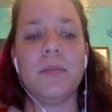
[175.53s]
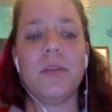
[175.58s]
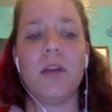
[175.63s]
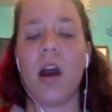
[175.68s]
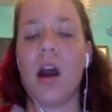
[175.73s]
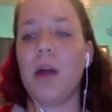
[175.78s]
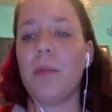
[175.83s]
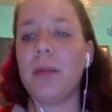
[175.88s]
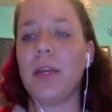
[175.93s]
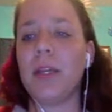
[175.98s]

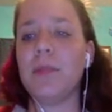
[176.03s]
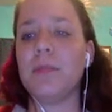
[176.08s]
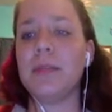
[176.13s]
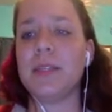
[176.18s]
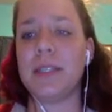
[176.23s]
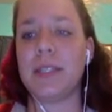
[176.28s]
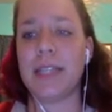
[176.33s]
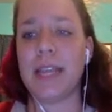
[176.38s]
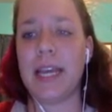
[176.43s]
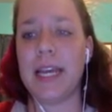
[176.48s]
common
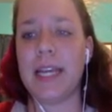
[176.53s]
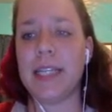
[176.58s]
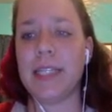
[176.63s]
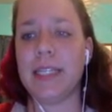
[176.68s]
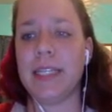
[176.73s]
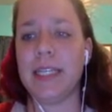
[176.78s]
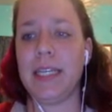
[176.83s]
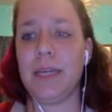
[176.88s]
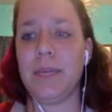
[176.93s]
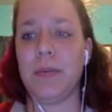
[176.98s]
mistakes
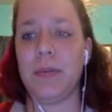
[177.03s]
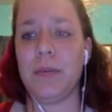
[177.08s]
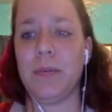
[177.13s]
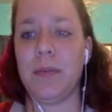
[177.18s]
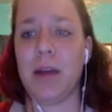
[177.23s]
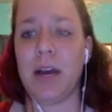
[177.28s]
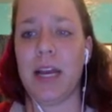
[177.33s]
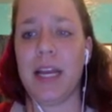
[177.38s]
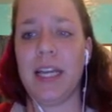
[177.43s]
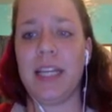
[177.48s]
to keep in
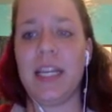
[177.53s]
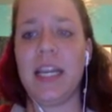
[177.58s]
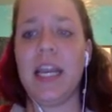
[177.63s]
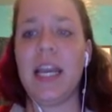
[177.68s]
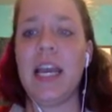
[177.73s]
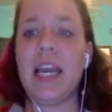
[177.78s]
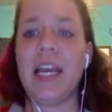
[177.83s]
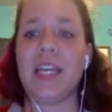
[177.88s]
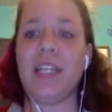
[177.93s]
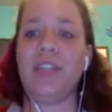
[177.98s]
mind
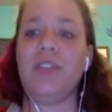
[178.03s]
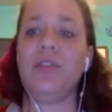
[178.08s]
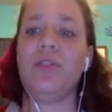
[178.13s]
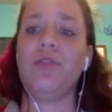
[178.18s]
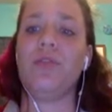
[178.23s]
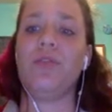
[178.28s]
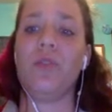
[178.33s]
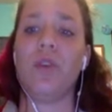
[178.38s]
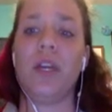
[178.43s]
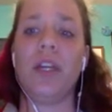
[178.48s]
is to
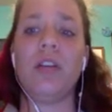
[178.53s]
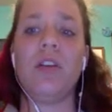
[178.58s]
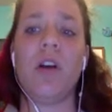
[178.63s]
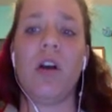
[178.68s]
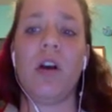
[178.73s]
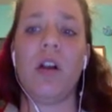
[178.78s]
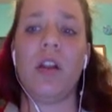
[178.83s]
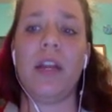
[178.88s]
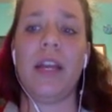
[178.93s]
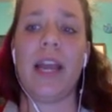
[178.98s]
avoid
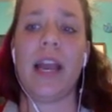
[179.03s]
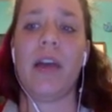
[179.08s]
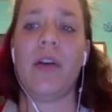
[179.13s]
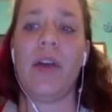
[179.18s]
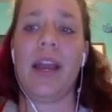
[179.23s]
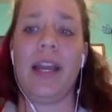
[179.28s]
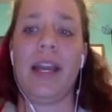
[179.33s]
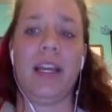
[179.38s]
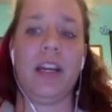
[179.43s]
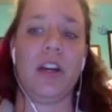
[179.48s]
calling out
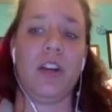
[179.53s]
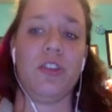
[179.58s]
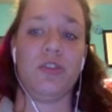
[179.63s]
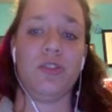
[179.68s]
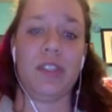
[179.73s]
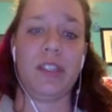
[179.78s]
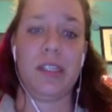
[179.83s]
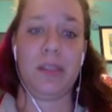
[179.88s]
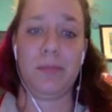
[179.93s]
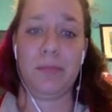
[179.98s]
any
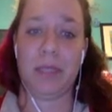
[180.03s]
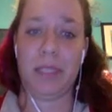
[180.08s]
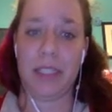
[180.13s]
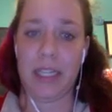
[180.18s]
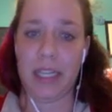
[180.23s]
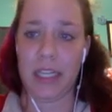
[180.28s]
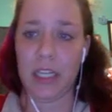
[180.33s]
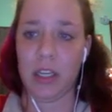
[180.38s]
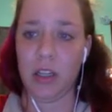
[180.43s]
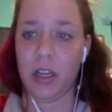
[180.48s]
countries in
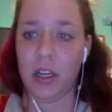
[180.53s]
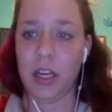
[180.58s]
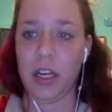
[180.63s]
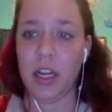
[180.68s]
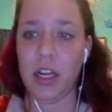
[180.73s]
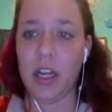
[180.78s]
particular.